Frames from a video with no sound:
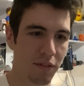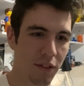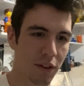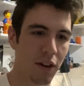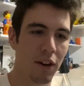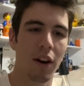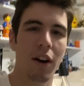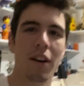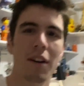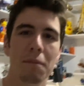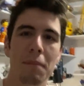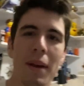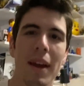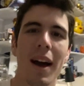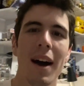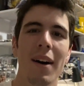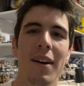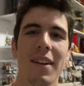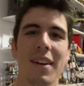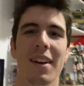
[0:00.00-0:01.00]
calling me
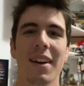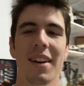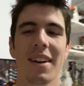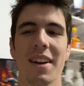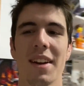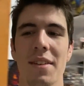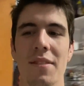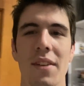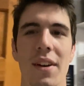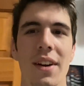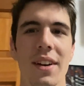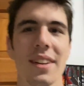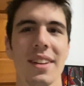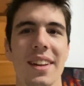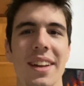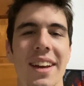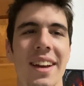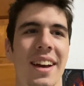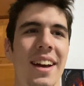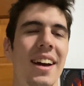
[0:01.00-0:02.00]
out
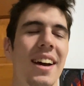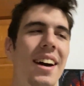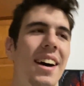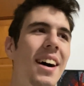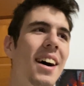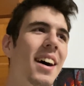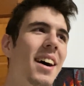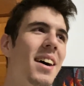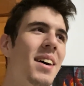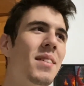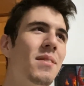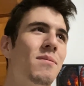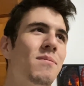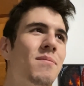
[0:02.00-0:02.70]
inadvertently. And